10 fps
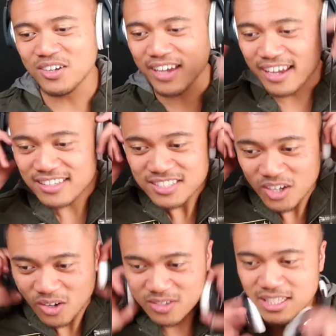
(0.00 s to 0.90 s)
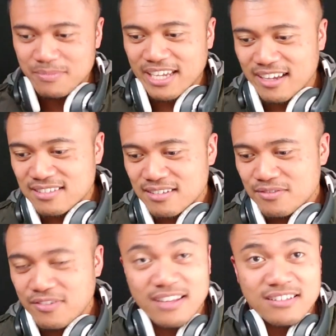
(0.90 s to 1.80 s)
Okay, so let me guess:
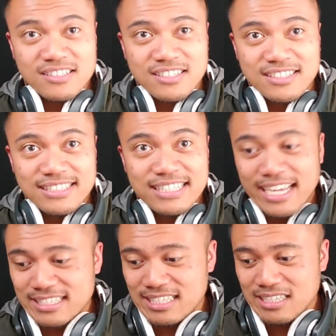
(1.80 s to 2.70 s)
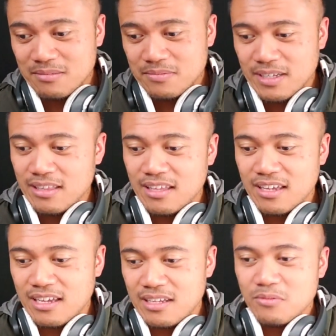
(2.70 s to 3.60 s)
father-son tag team, and
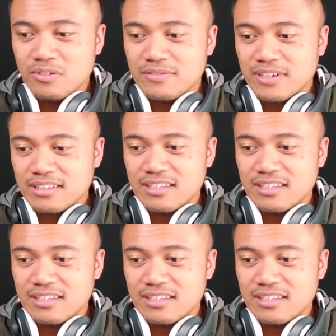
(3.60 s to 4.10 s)
then we've got